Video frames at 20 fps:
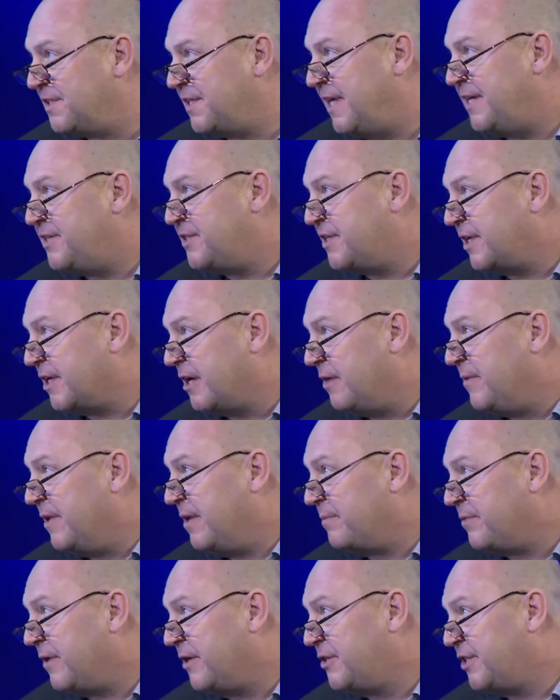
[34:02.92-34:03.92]
stage does it come with
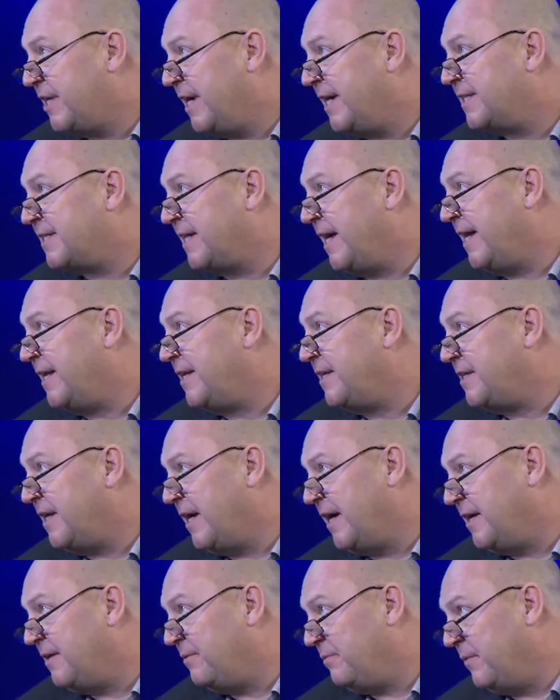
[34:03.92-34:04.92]
a project, and
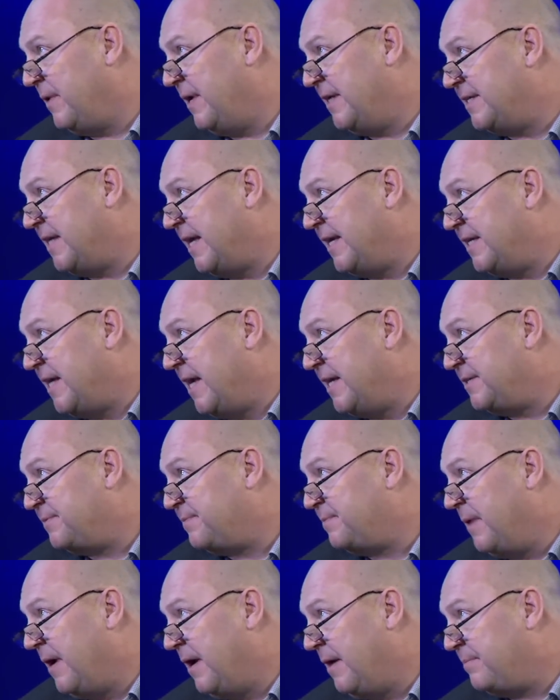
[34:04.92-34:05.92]
is
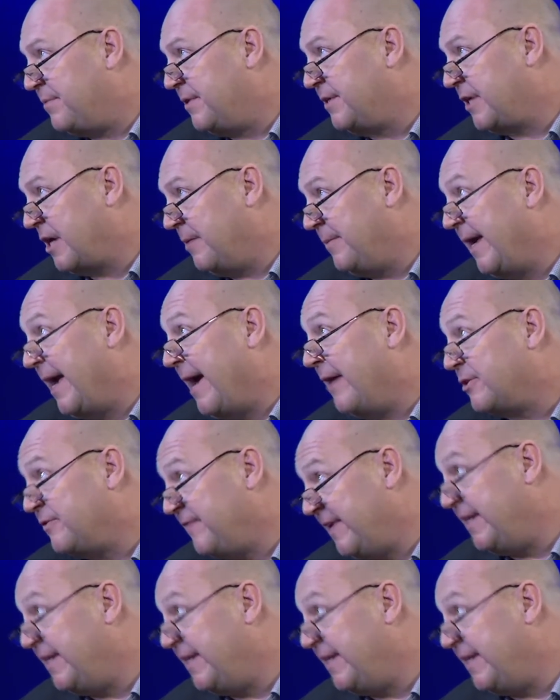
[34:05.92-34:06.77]
coming out of